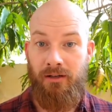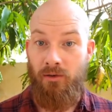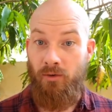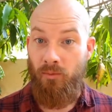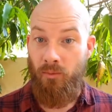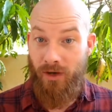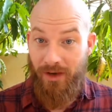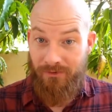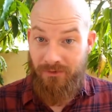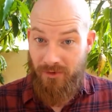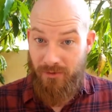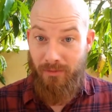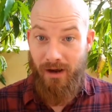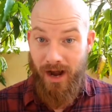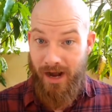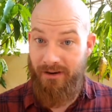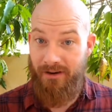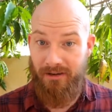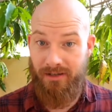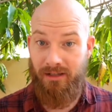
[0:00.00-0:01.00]
We have to
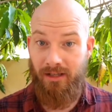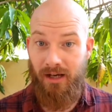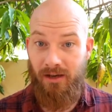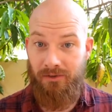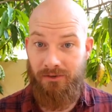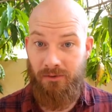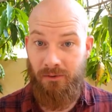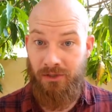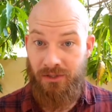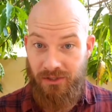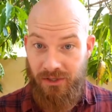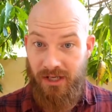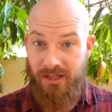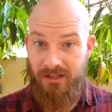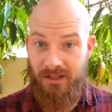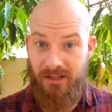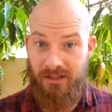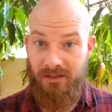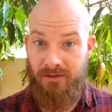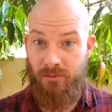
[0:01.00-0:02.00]
remind ourselves, when
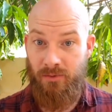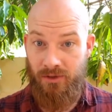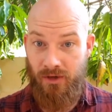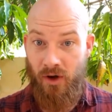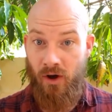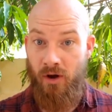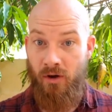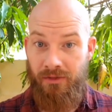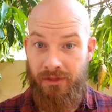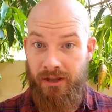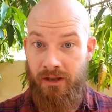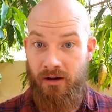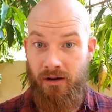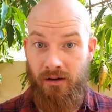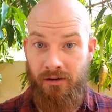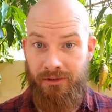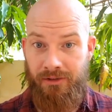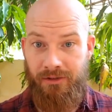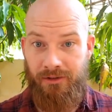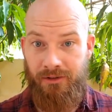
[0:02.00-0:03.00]
Jesus was on the
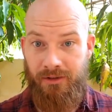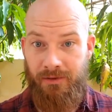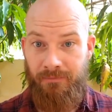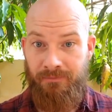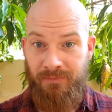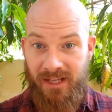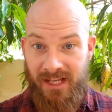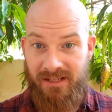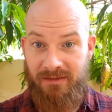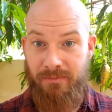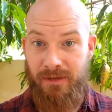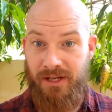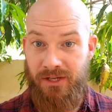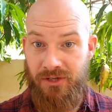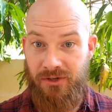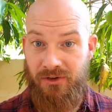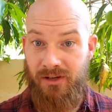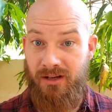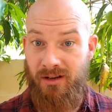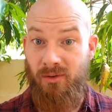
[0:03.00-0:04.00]
earth, his
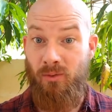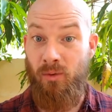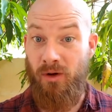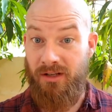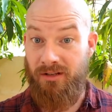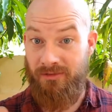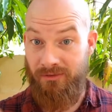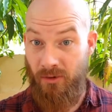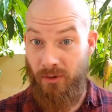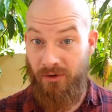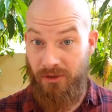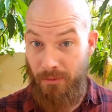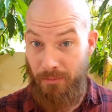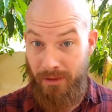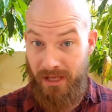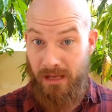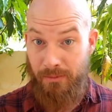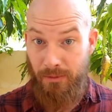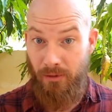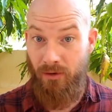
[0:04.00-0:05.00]
ministry was for the
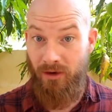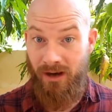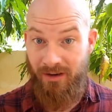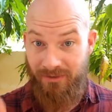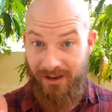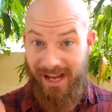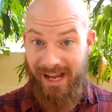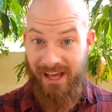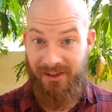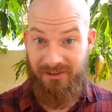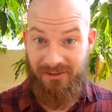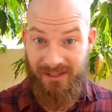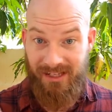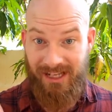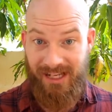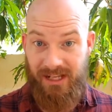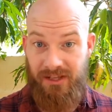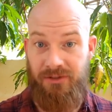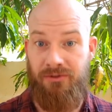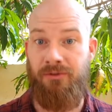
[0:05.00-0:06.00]
people of ethnic
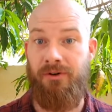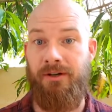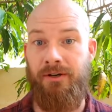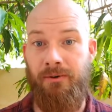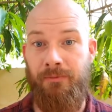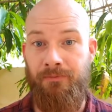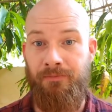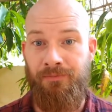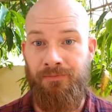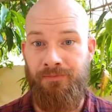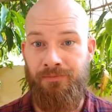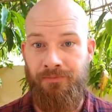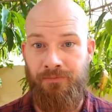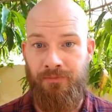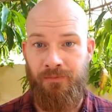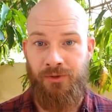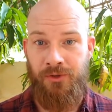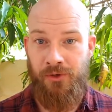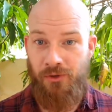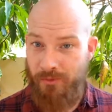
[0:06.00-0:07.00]
Israel.
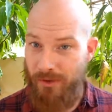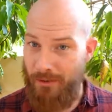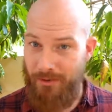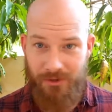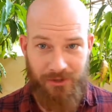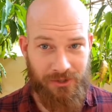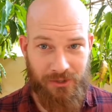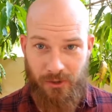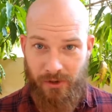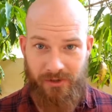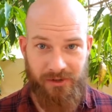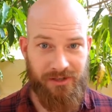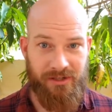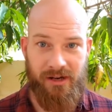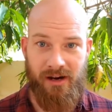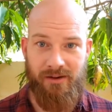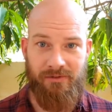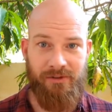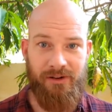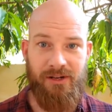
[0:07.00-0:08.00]
You remember the story of the
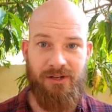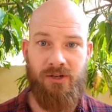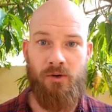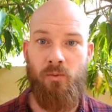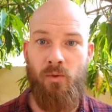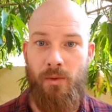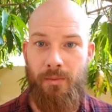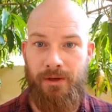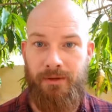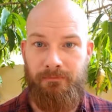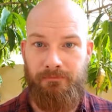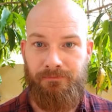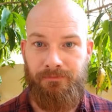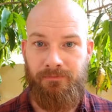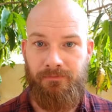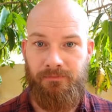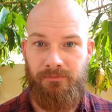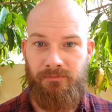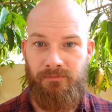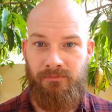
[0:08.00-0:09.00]
Syrophoenician woman.
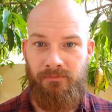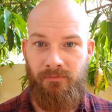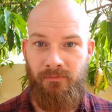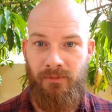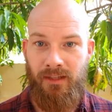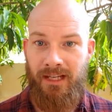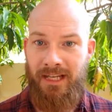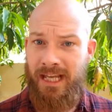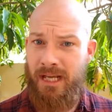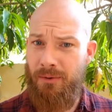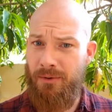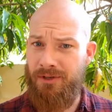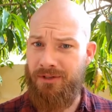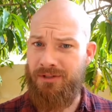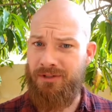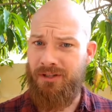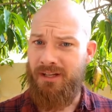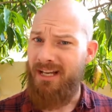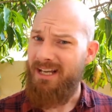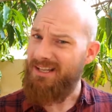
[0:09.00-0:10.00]
He
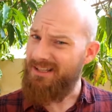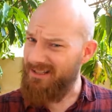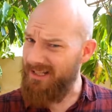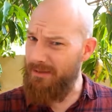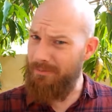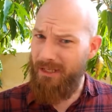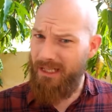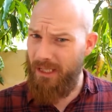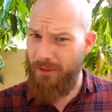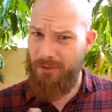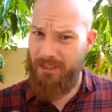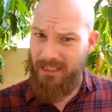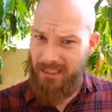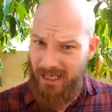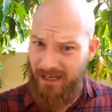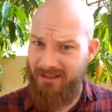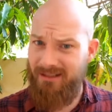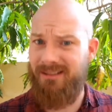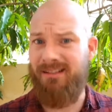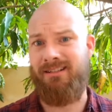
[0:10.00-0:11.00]
was seemingly
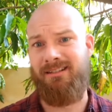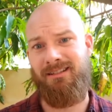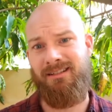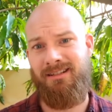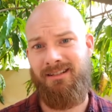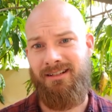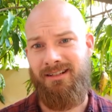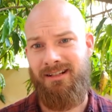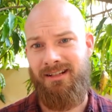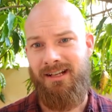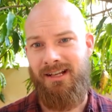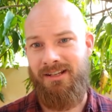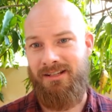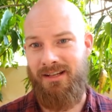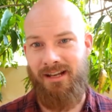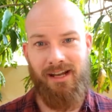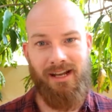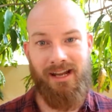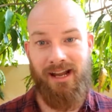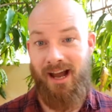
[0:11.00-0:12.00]
reluctant,
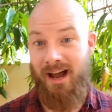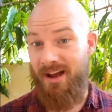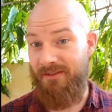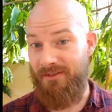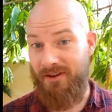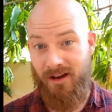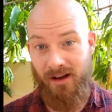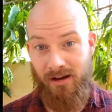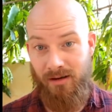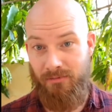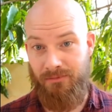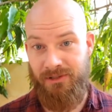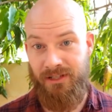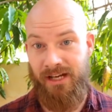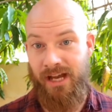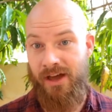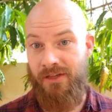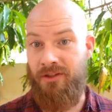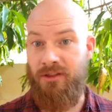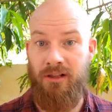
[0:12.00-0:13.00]
saying, I've come to
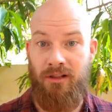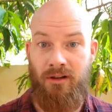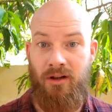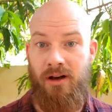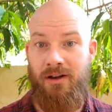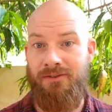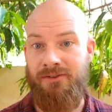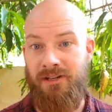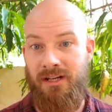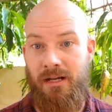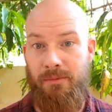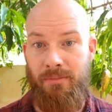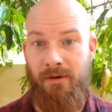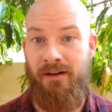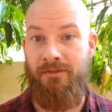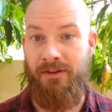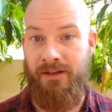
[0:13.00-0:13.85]
gather the lost sheep of